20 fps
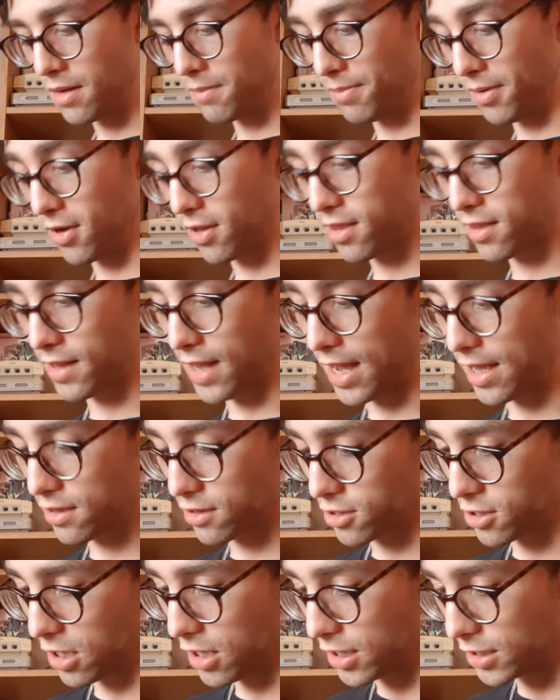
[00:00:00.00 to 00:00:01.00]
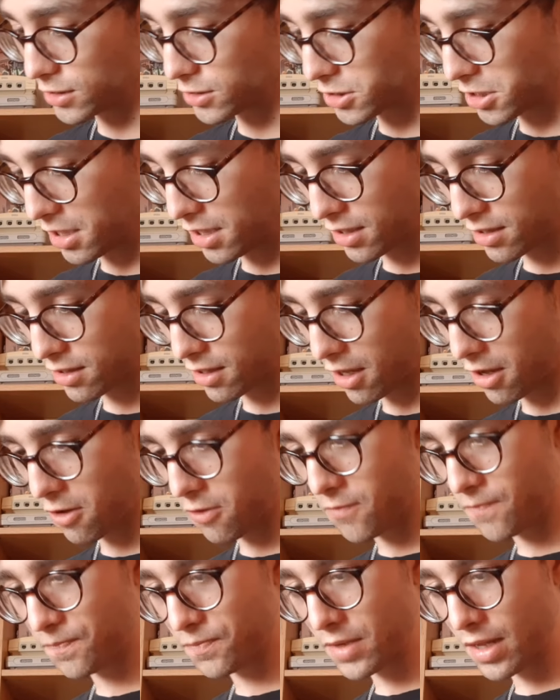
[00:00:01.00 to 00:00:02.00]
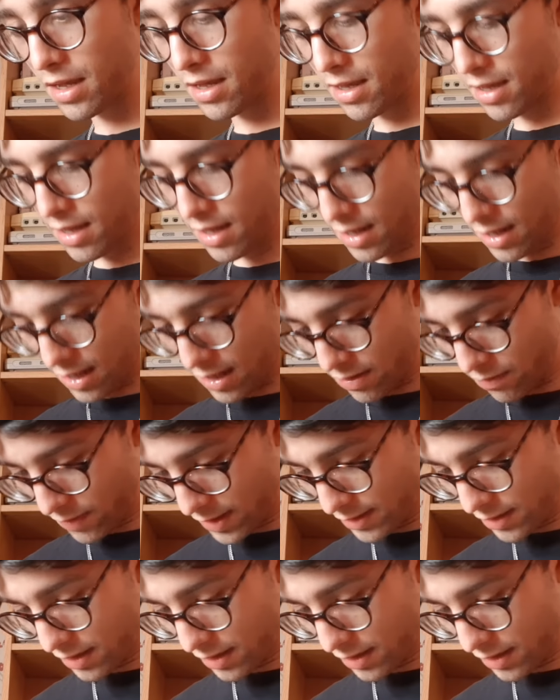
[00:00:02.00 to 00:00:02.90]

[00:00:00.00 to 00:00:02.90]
Boss Nass, Jar Jar. So when did